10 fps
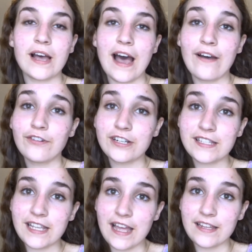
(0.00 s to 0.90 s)
Ever
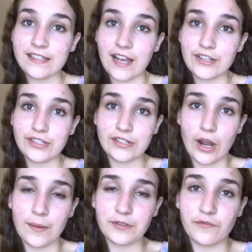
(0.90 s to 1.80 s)
since I
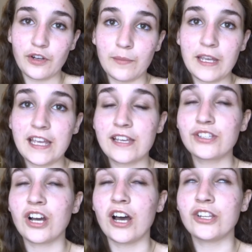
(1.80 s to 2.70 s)
stopped filming, he has
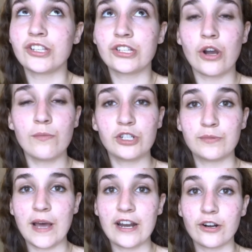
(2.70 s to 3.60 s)
gotten so much
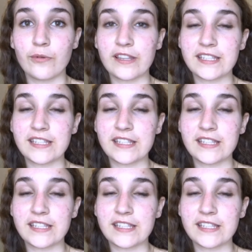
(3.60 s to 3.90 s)
better with